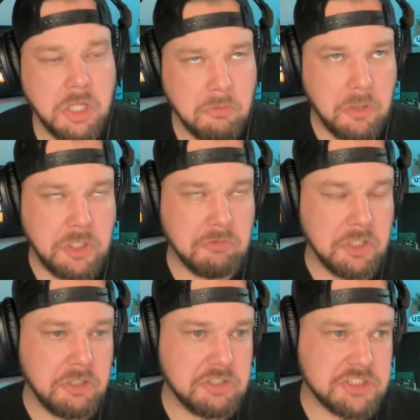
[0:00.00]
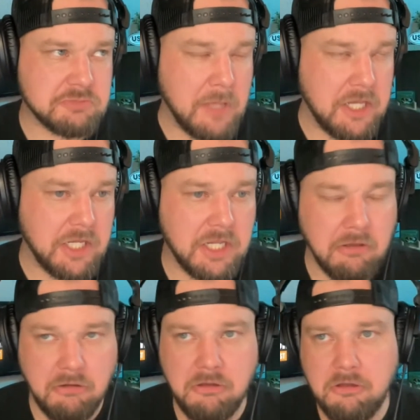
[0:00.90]
when you reduce spending
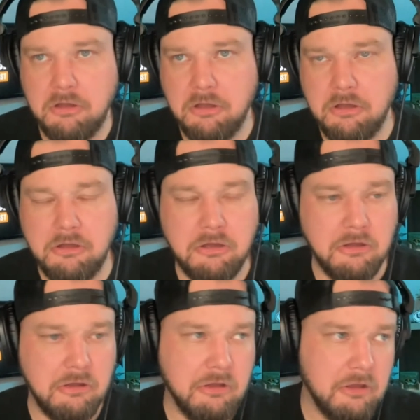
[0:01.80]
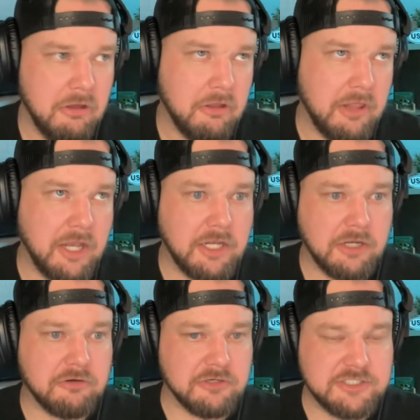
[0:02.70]
and that it
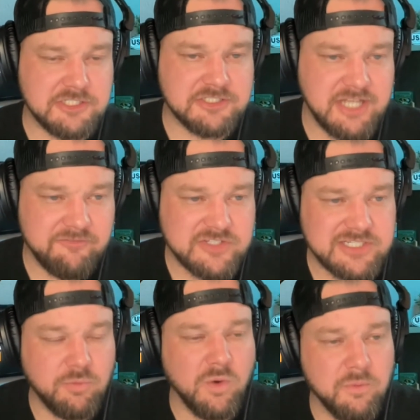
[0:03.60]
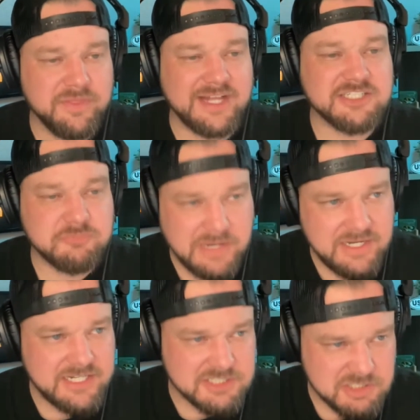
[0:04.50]
increases deficit. Well, when that
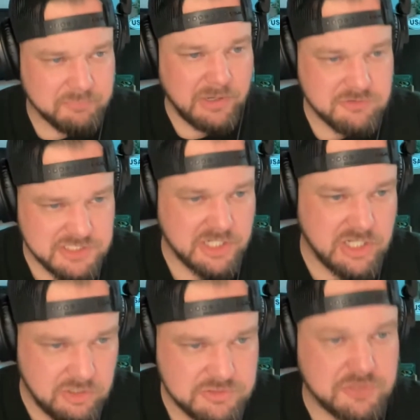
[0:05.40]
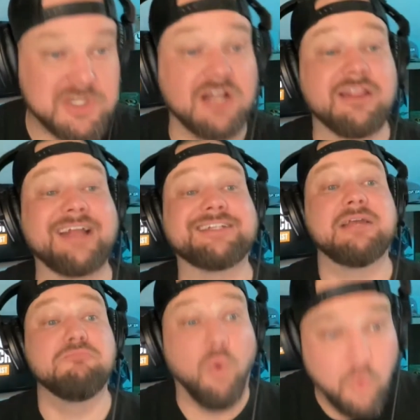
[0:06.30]
spending is supposed to go to
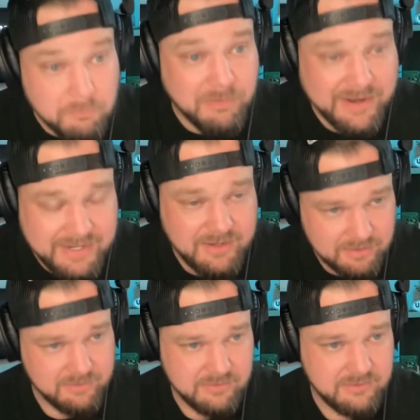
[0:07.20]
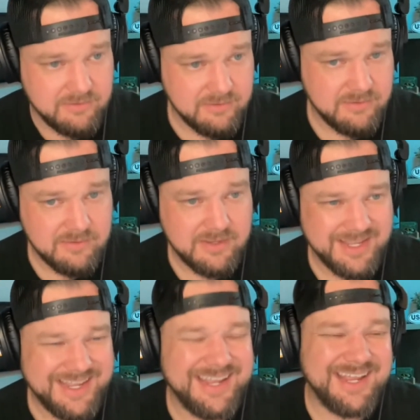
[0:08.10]
collecting more money,
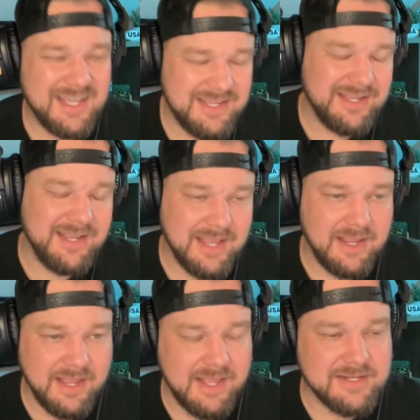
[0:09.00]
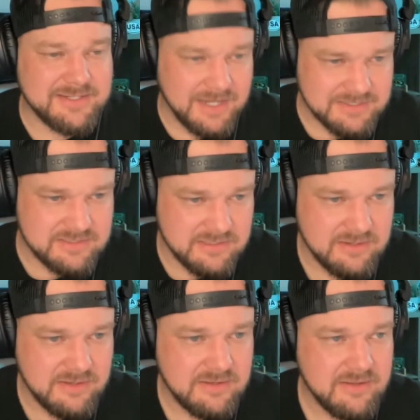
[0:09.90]
yeah, it does.
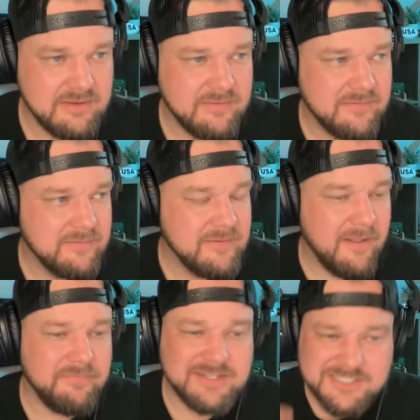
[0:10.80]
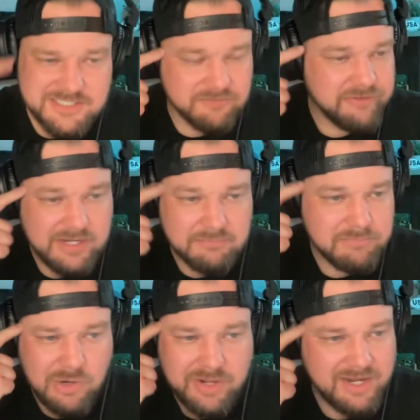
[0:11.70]
And this is the fucking
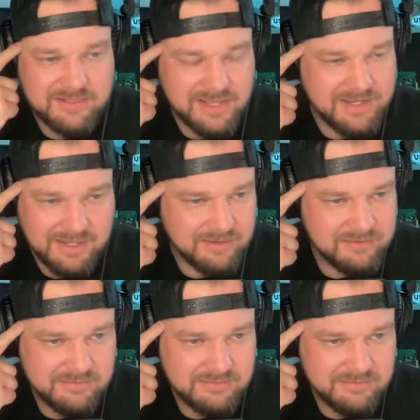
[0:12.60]
boneheaded thinking.